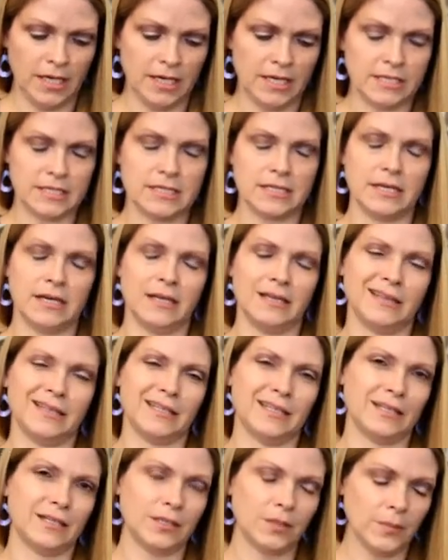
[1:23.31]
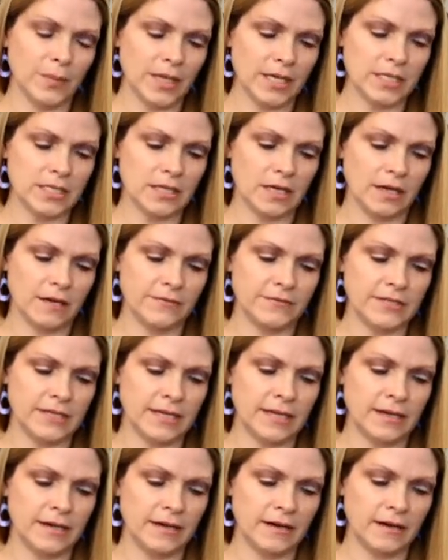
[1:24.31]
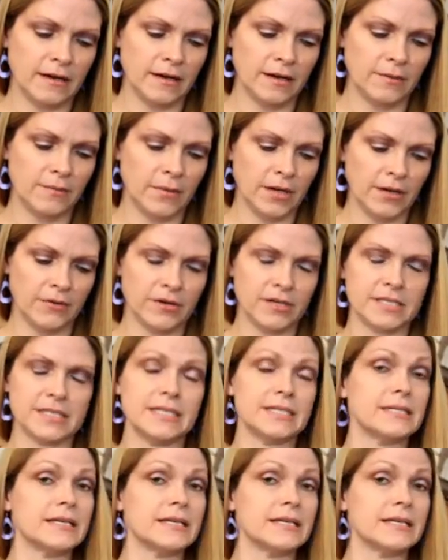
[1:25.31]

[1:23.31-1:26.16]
It's a little bit tough to get it on my wrist.